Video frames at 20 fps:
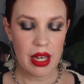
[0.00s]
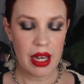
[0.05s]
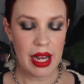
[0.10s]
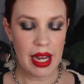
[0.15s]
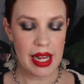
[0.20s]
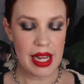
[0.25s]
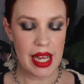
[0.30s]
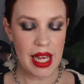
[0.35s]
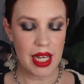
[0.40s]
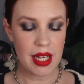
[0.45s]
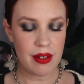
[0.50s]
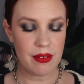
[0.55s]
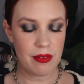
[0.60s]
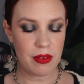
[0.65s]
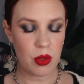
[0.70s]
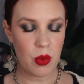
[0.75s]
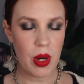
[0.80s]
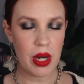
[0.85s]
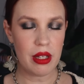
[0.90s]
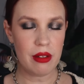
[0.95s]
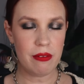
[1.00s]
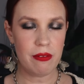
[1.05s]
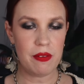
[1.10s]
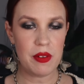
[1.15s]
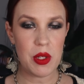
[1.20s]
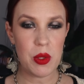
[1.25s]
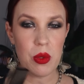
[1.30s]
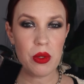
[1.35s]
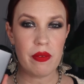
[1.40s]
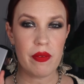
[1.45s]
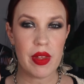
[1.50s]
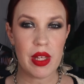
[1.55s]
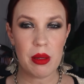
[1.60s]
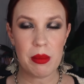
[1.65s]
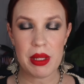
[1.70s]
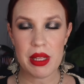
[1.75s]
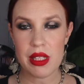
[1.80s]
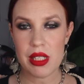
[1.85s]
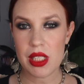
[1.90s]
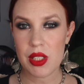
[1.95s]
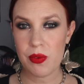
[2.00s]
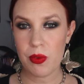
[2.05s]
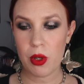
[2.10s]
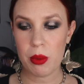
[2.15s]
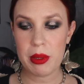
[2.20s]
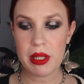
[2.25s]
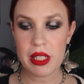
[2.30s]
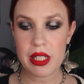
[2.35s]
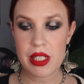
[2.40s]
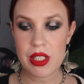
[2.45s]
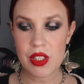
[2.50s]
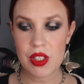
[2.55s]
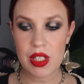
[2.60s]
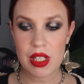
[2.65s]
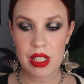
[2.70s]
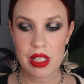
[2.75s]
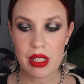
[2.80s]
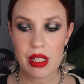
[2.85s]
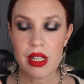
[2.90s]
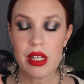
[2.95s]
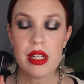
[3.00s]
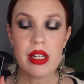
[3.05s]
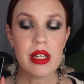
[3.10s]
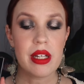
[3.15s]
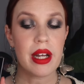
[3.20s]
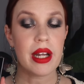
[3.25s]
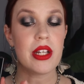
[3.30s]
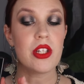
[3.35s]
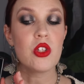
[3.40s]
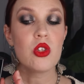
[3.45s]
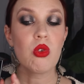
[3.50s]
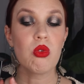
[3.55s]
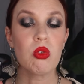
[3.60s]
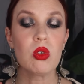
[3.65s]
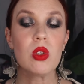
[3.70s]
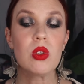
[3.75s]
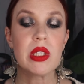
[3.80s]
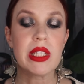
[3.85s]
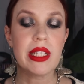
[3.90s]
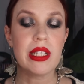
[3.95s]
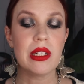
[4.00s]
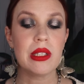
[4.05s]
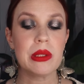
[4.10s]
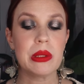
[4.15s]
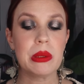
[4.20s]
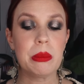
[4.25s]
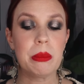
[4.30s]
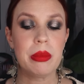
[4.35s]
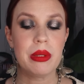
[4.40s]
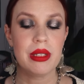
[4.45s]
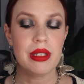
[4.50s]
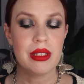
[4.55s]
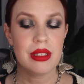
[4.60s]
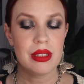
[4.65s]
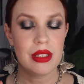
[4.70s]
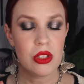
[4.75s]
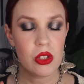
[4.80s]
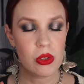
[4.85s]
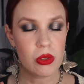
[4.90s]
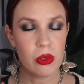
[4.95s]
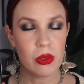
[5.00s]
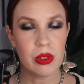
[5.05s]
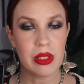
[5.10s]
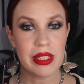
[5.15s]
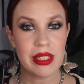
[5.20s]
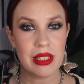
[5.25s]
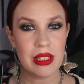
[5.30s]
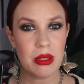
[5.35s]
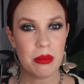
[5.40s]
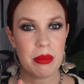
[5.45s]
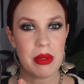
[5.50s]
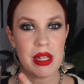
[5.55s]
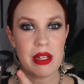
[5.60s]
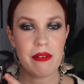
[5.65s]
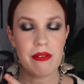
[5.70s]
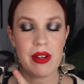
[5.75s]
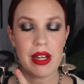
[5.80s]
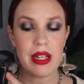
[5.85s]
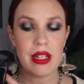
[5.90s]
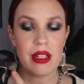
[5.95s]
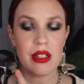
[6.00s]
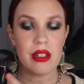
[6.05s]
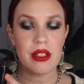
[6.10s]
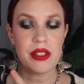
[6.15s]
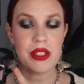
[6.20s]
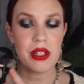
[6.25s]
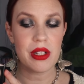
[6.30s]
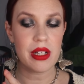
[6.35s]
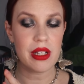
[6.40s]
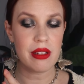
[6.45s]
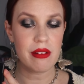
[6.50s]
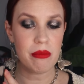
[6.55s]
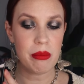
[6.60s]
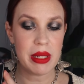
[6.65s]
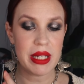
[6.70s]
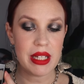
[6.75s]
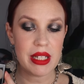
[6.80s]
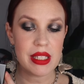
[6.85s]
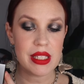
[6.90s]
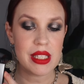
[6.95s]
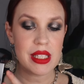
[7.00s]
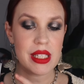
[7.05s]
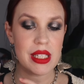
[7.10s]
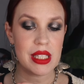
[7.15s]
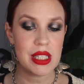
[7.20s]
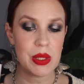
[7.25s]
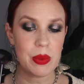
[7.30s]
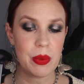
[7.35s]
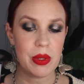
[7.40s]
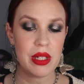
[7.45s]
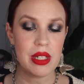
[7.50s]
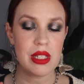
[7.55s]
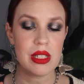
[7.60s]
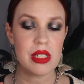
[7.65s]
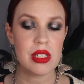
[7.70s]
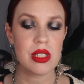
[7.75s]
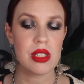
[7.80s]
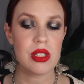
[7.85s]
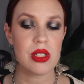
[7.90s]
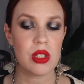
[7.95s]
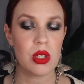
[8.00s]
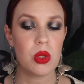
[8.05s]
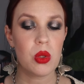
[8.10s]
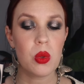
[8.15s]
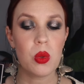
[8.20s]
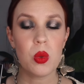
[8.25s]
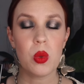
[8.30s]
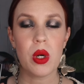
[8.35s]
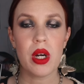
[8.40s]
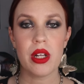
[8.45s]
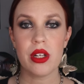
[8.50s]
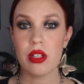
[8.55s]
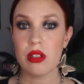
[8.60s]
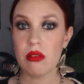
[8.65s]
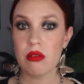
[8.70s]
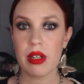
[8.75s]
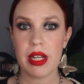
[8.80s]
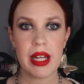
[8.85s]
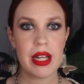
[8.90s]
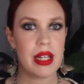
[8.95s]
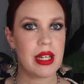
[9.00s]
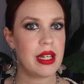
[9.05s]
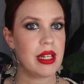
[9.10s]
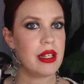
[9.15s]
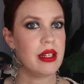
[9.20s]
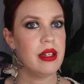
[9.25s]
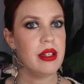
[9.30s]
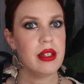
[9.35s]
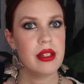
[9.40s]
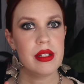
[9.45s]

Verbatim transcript: I have quite a few of them in this formulation. I truly hope, truly hope they find an alternative because this one is so underrated,